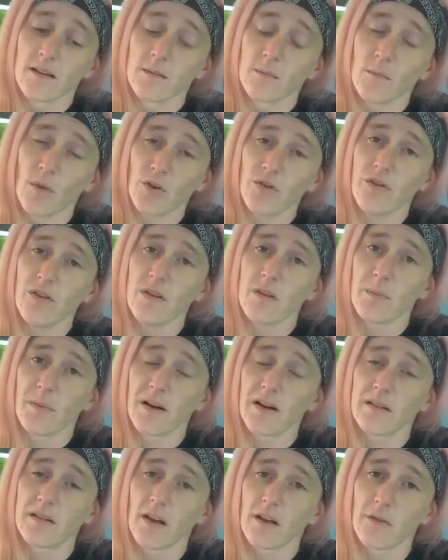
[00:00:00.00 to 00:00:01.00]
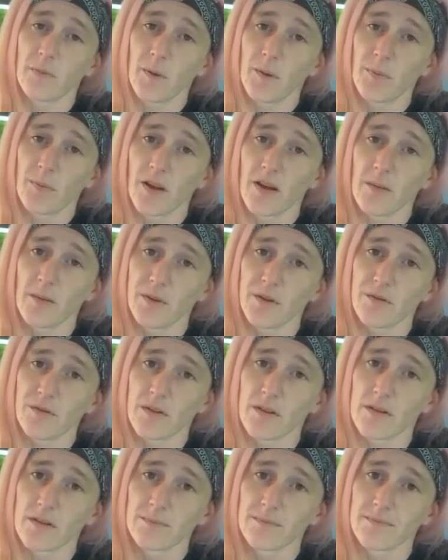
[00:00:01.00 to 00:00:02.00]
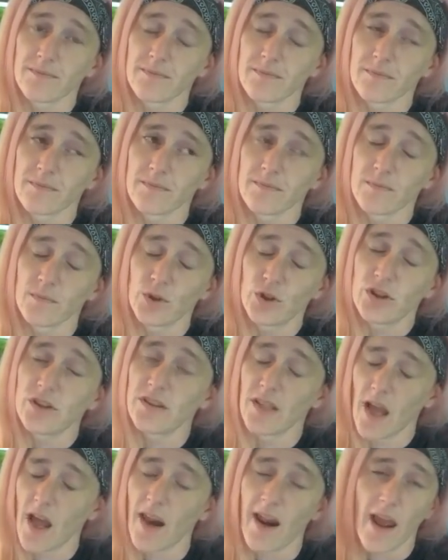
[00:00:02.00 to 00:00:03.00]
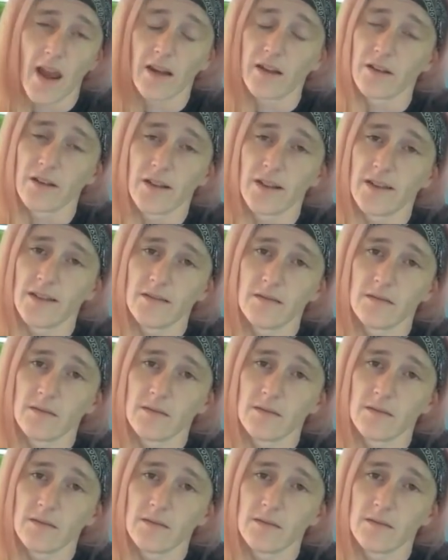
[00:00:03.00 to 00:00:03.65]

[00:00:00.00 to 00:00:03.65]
Mostly the bear tells people I abuse him, which is not accurate.